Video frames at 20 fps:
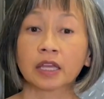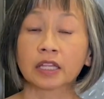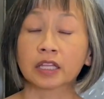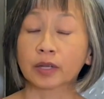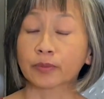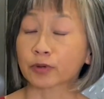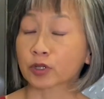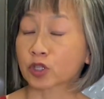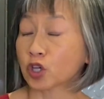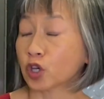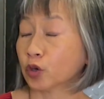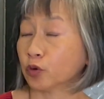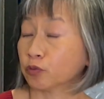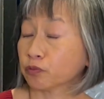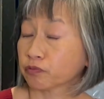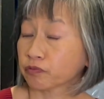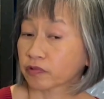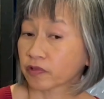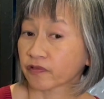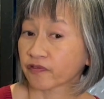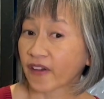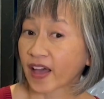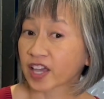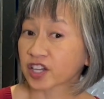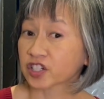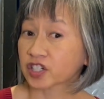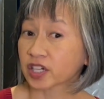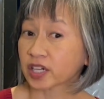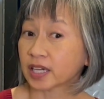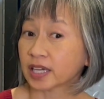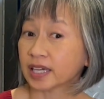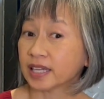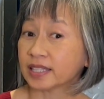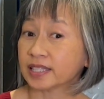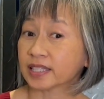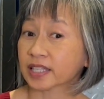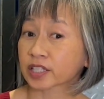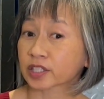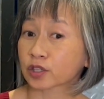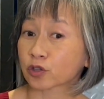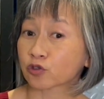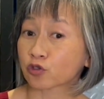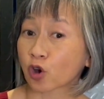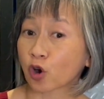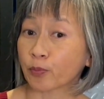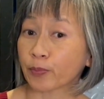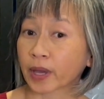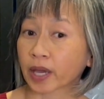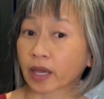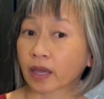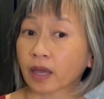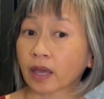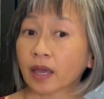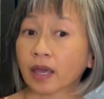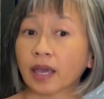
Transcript: Number two, fascia is sixotropic.